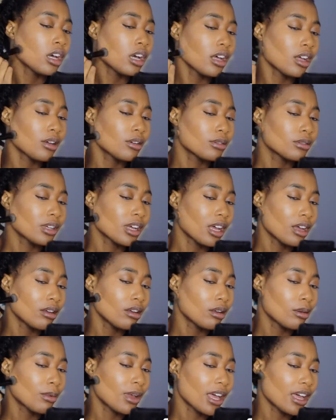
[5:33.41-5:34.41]

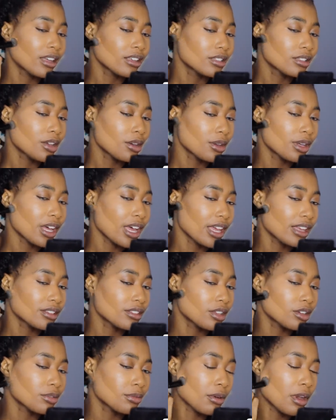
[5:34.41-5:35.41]
Oh, so guys,
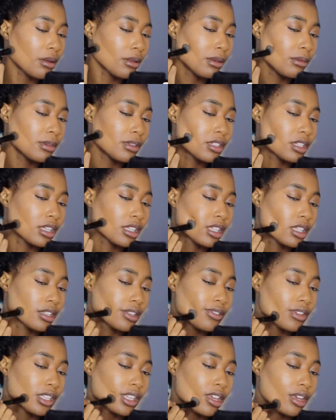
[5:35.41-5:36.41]
there's probably music in
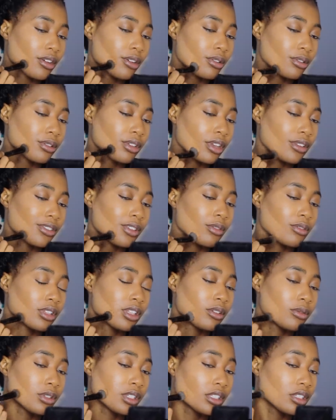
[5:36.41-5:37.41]
this video. If you
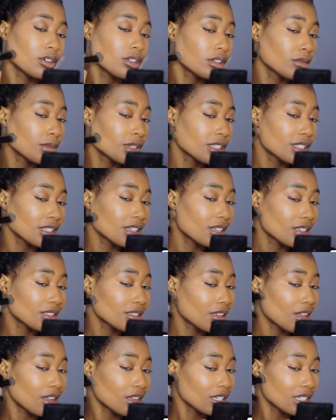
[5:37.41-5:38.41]
really want to know what the music
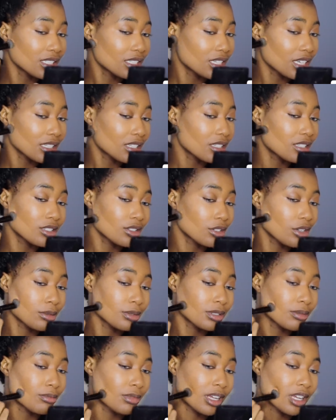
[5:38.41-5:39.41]
is, y'all can check the
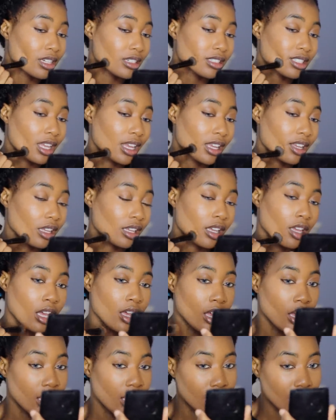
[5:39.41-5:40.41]
description box. Like,
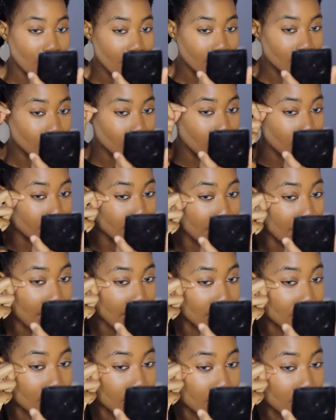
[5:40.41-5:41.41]
you guys always be
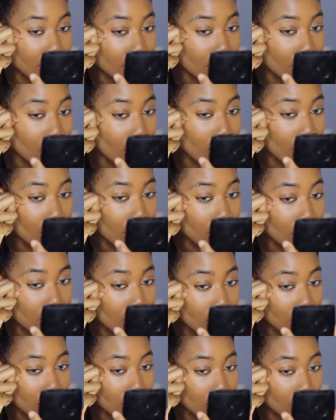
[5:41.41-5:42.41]
asking me,
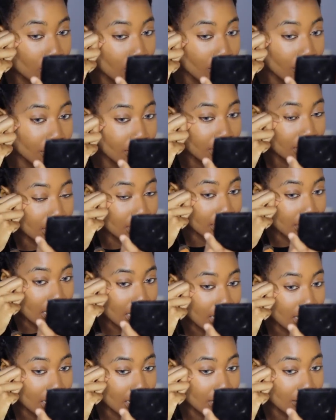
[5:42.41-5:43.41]
girl, what music is
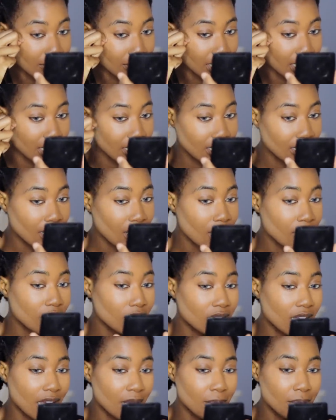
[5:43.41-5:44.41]
that? And I'm like,
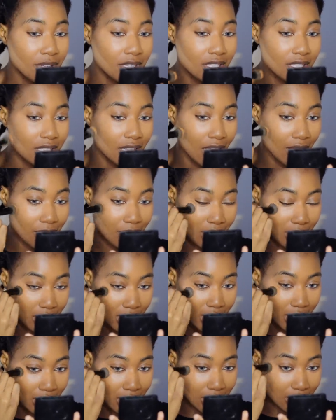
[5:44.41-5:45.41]
y'all, I put
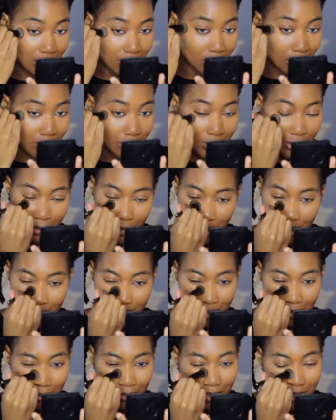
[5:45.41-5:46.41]
everything in the description
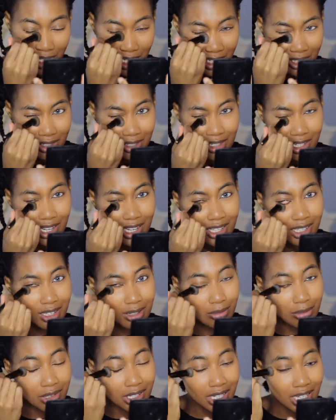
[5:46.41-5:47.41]
box. Please look at
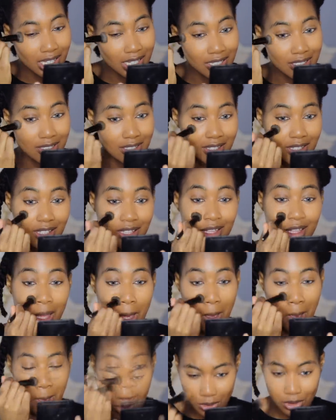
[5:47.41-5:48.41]
it, please.
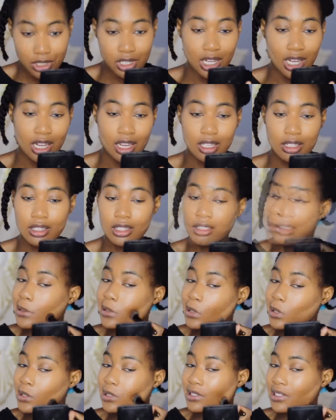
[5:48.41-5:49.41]
No shade.
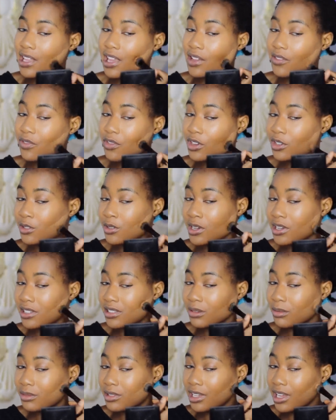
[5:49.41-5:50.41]
It's just like
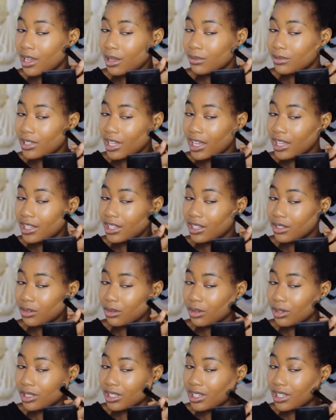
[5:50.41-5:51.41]
frustrating sometimes. I
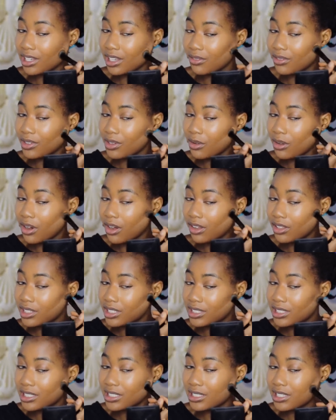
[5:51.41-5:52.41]
literally give you all
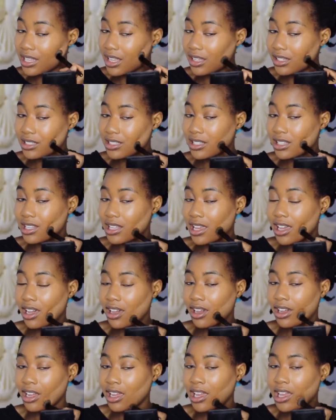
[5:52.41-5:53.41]
the details in
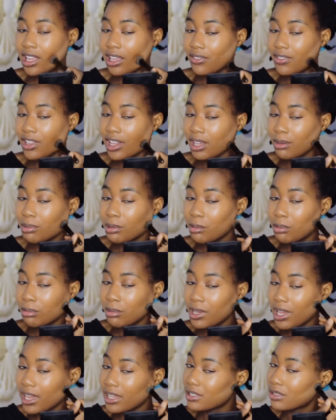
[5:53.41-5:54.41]
there and I feel like people
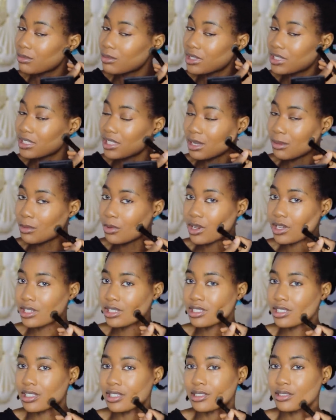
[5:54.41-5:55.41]
be asking me the same
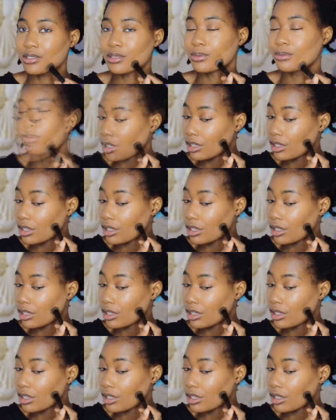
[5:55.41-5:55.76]
questions.